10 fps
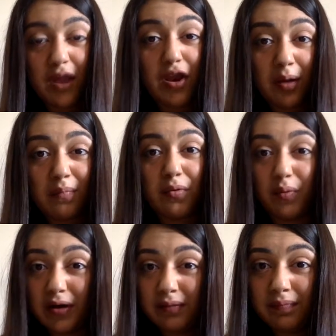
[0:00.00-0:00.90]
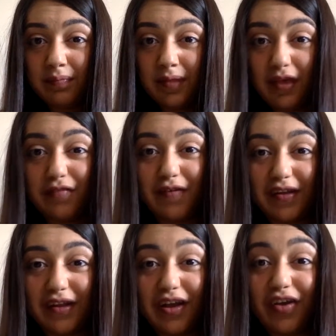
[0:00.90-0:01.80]
Number one is
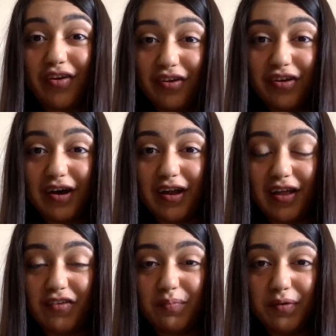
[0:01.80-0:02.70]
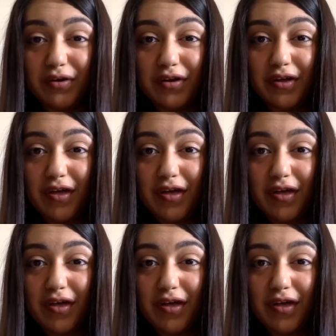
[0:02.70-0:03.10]
finding a good hiding spot.